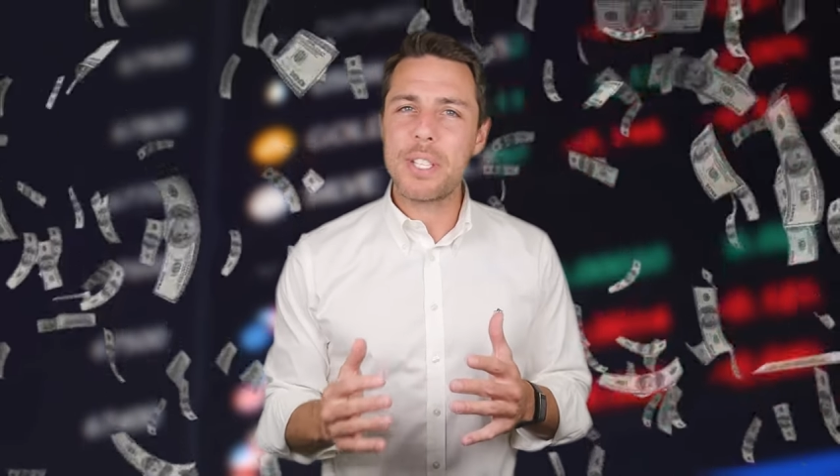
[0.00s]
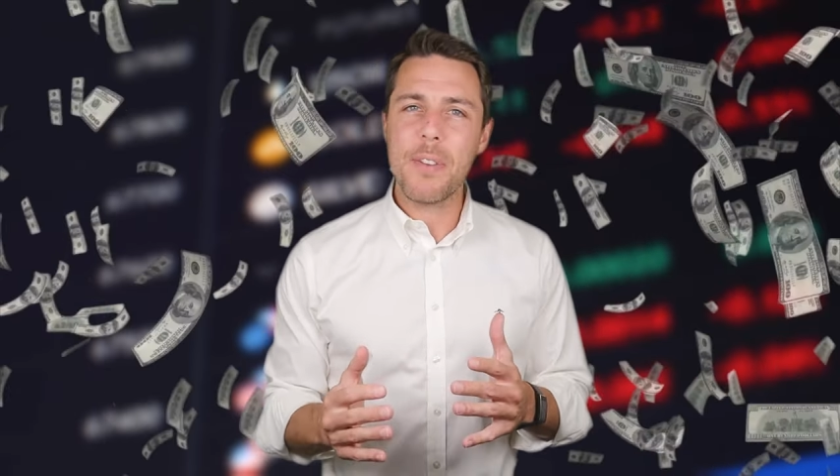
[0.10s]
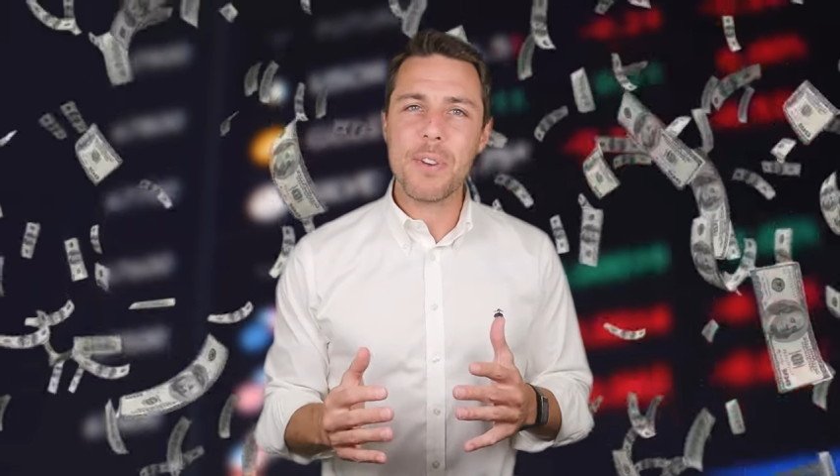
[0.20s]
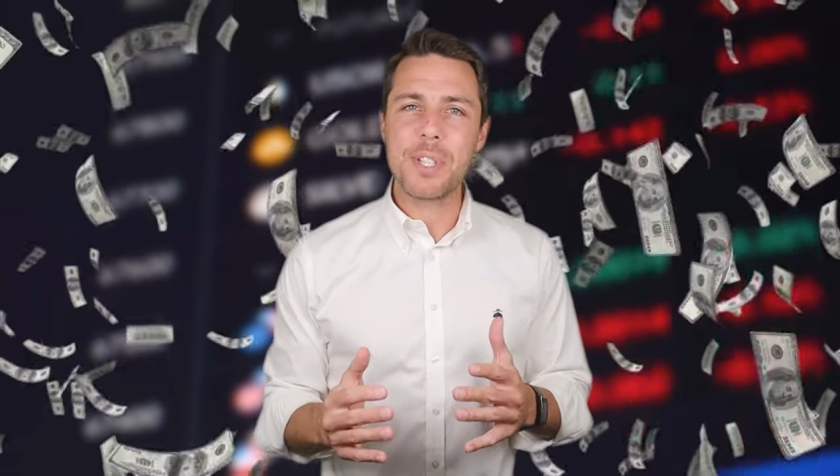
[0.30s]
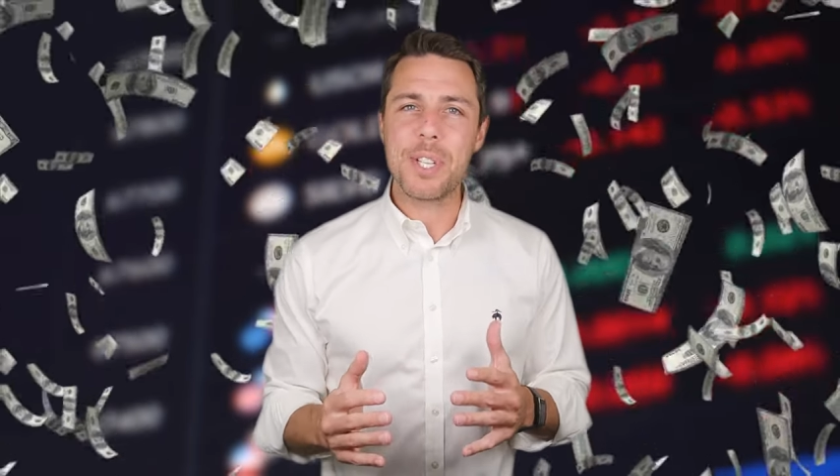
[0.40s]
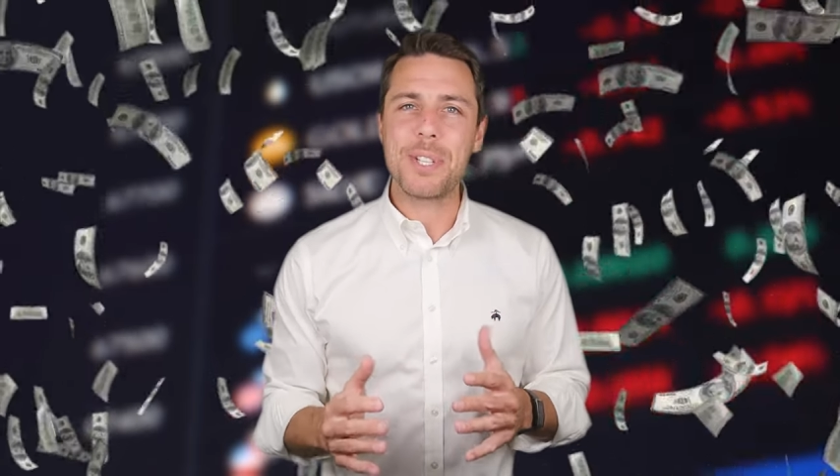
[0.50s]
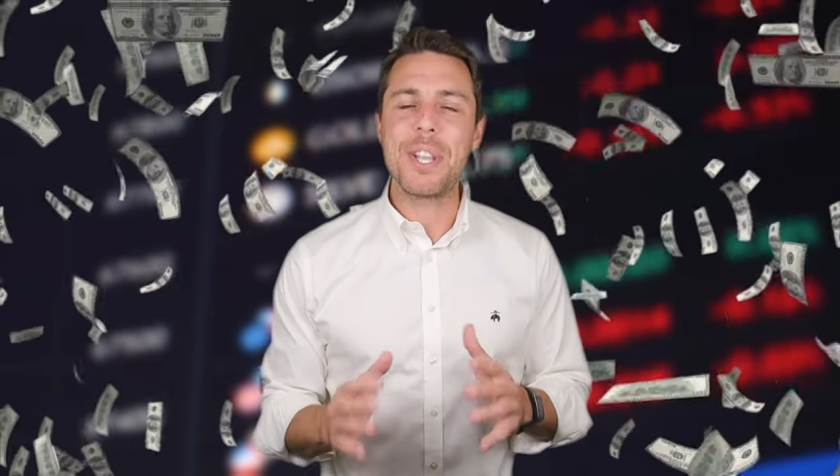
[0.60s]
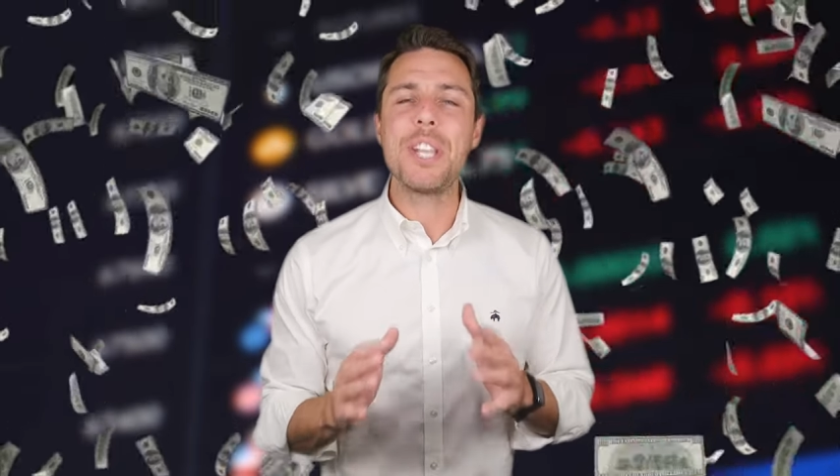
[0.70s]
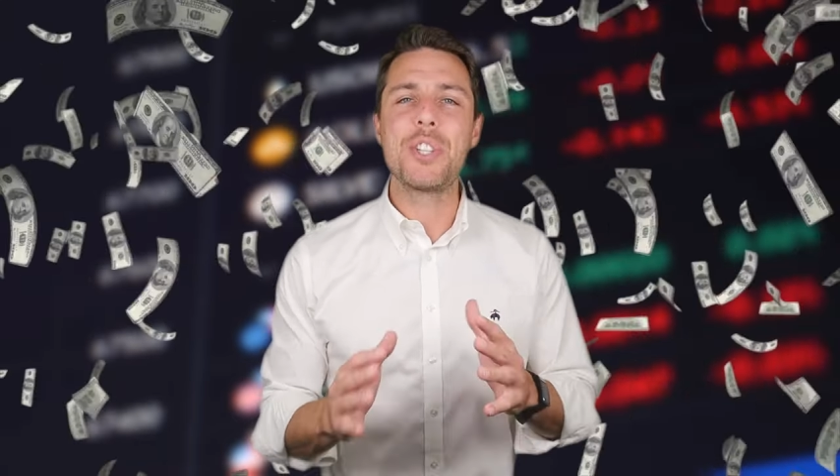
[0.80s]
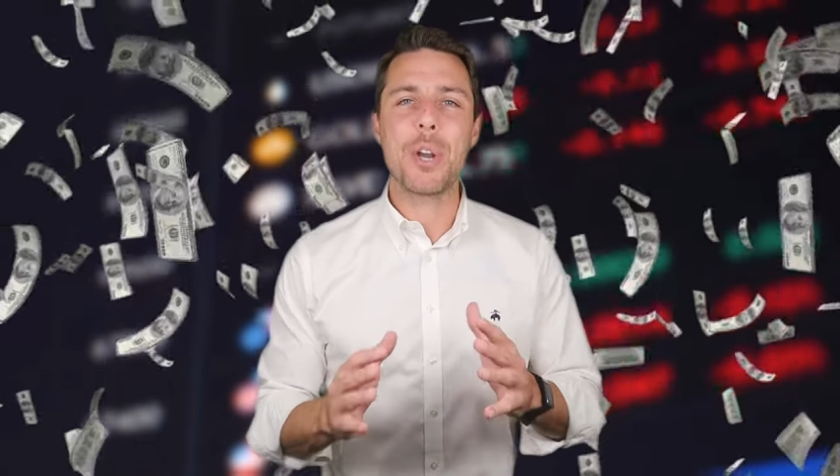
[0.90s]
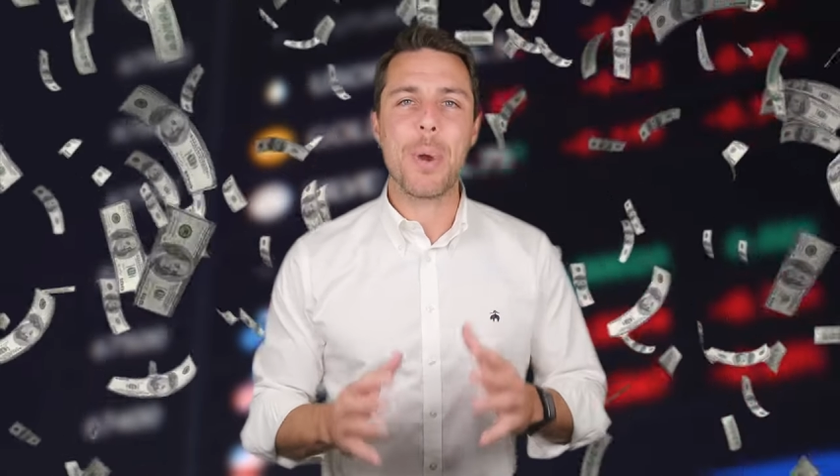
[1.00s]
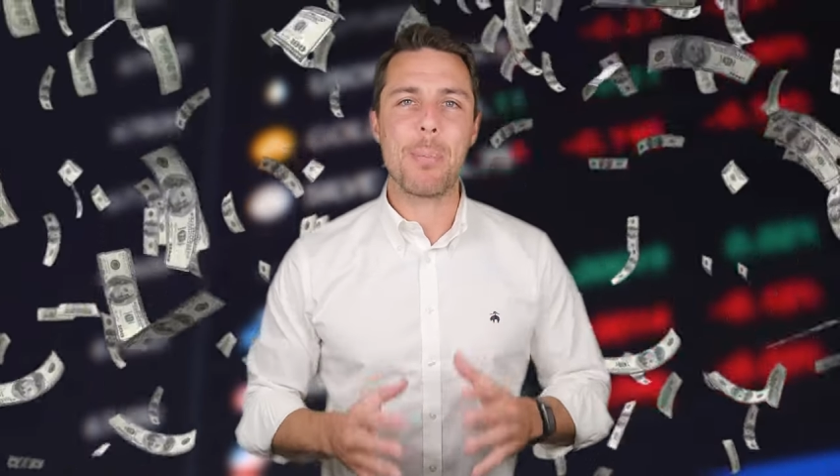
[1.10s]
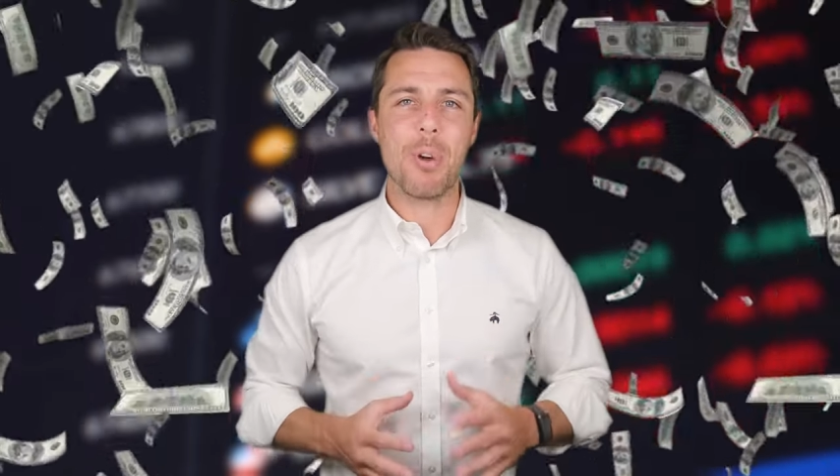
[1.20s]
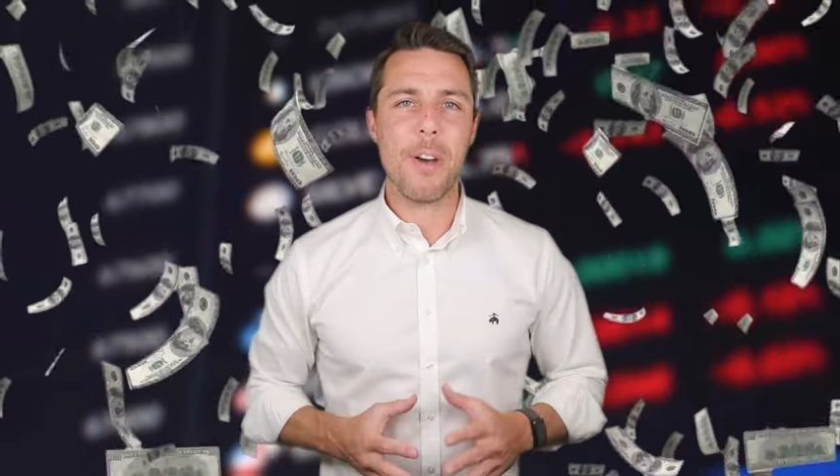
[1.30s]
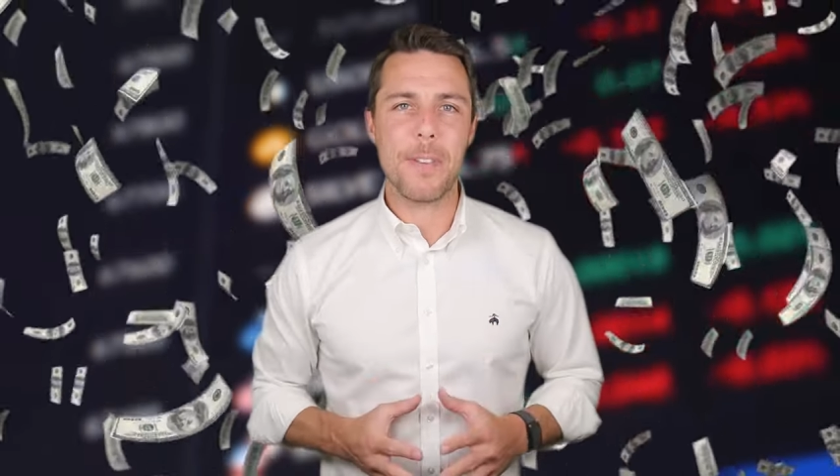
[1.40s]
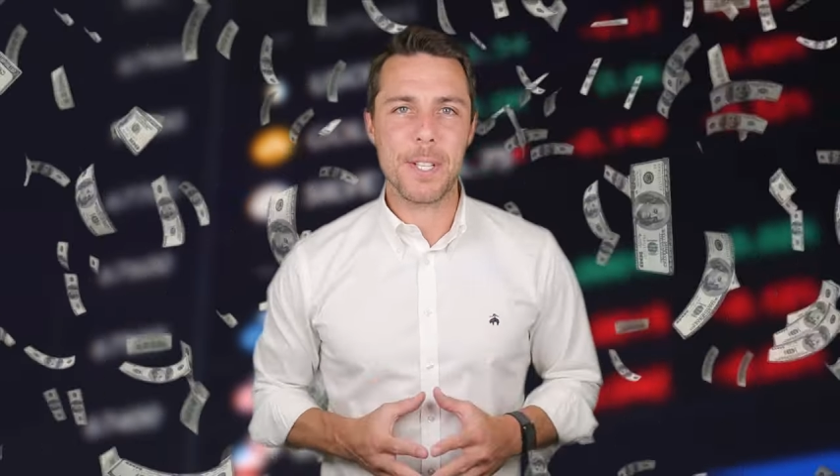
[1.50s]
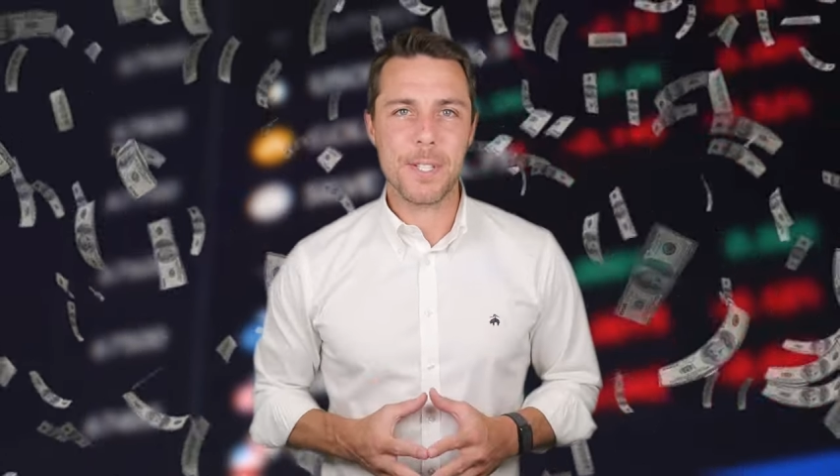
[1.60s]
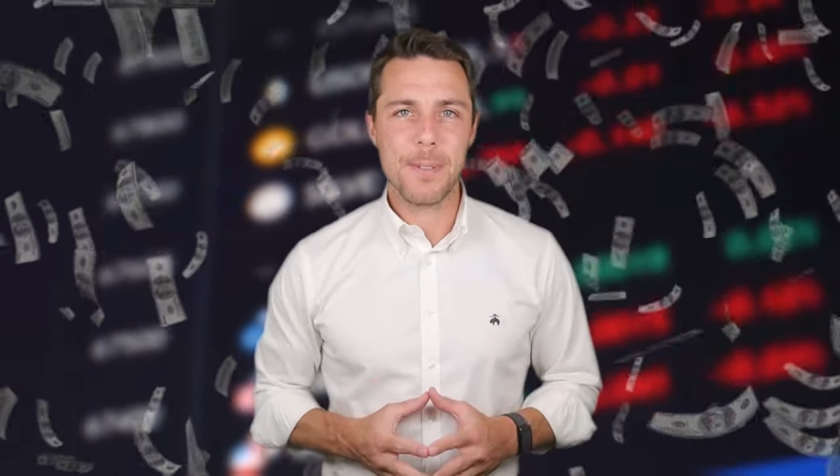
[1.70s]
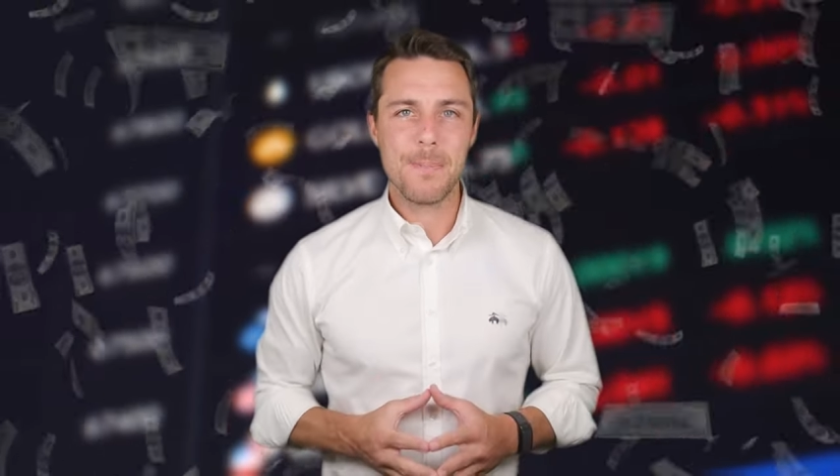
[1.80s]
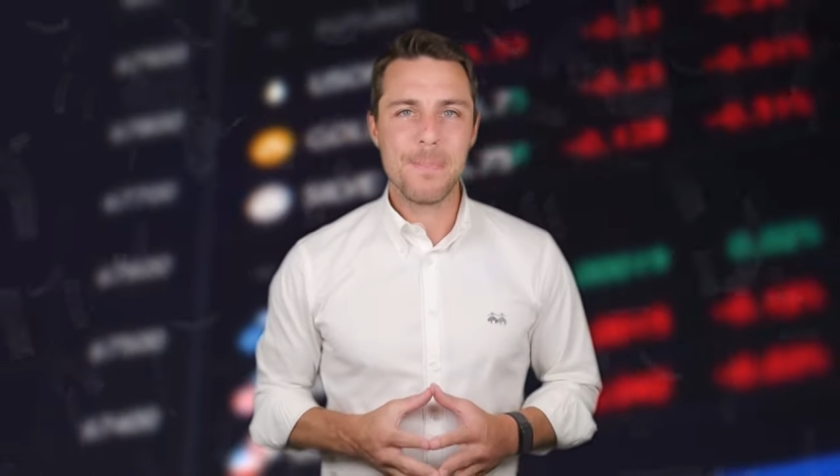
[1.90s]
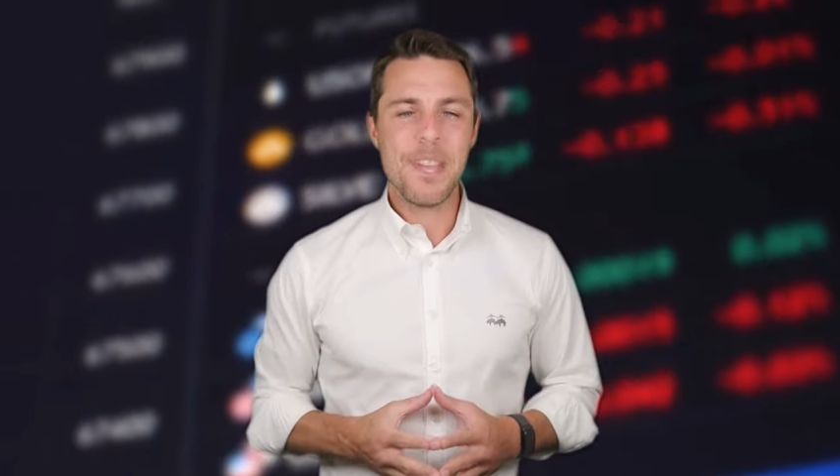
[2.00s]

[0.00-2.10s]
differences and generate profits.